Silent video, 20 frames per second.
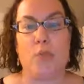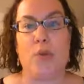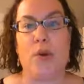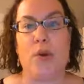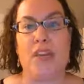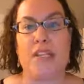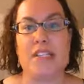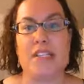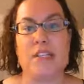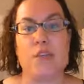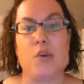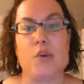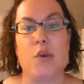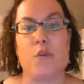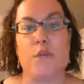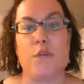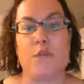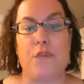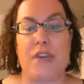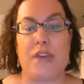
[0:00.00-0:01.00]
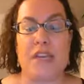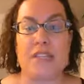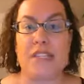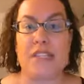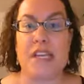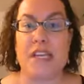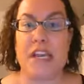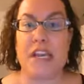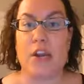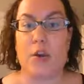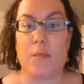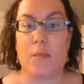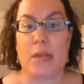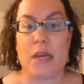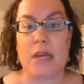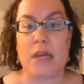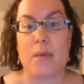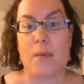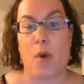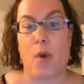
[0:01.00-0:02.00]
putting silicone-free skincare and
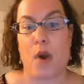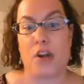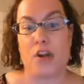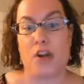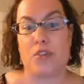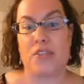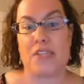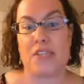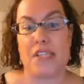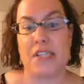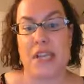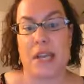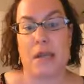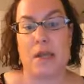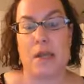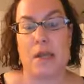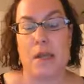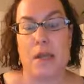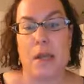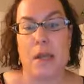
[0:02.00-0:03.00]
makeup on your skin.